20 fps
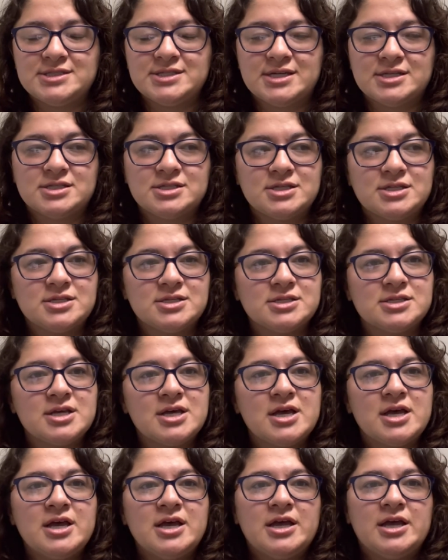Texas,
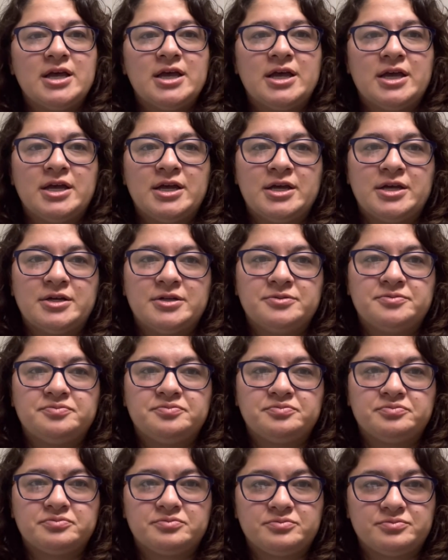
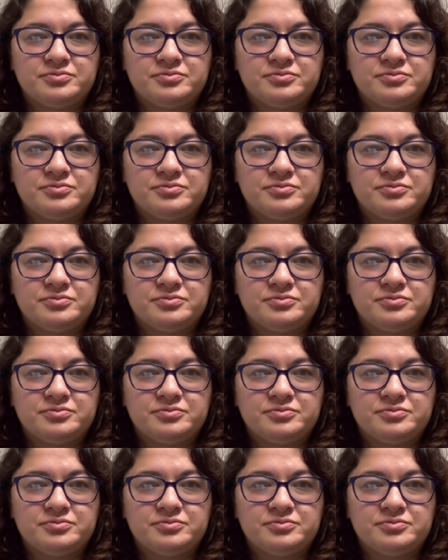and